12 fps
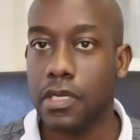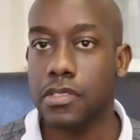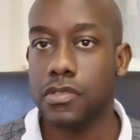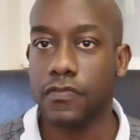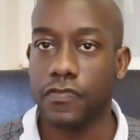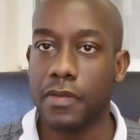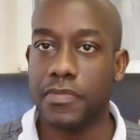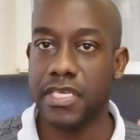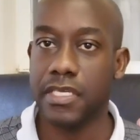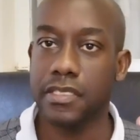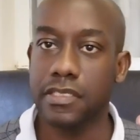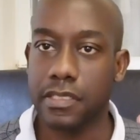So if I'm
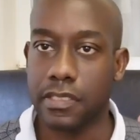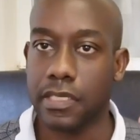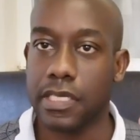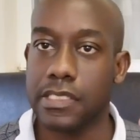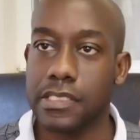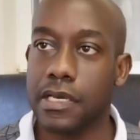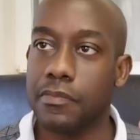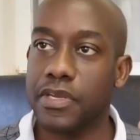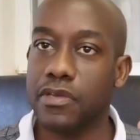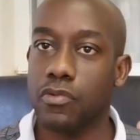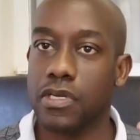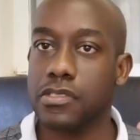eating and
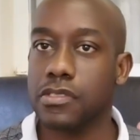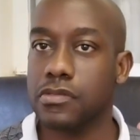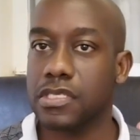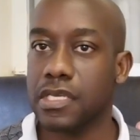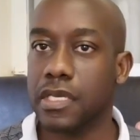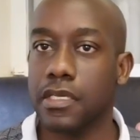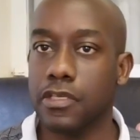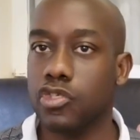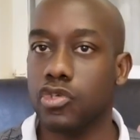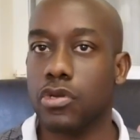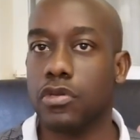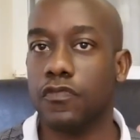somebody wants to say
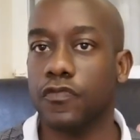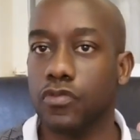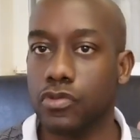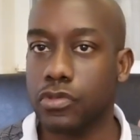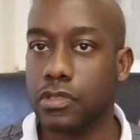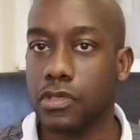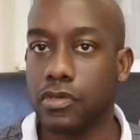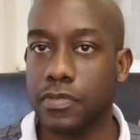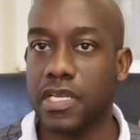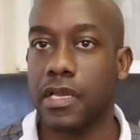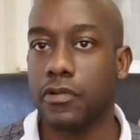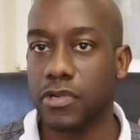enjoy your food, they'll be
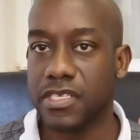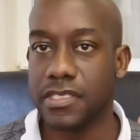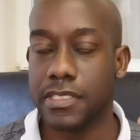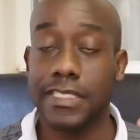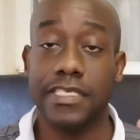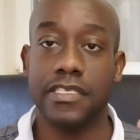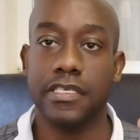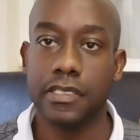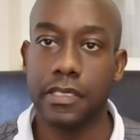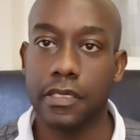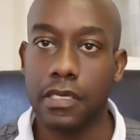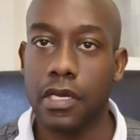like Kwesi
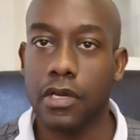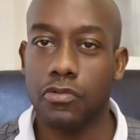Didi,